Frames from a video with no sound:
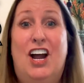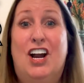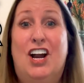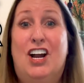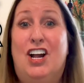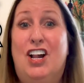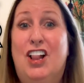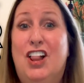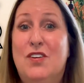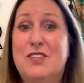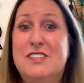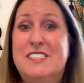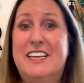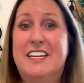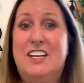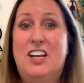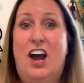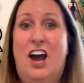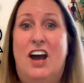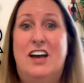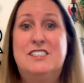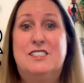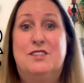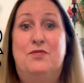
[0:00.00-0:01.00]
Closing
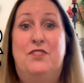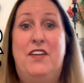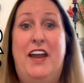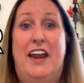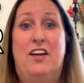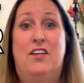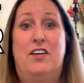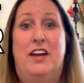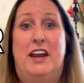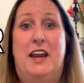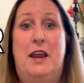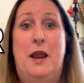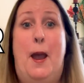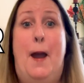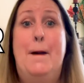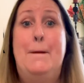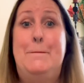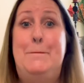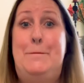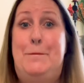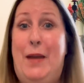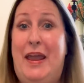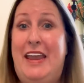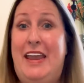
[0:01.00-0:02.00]
costs vary
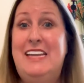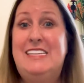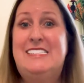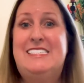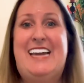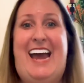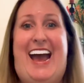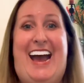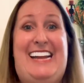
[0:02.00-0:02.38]
based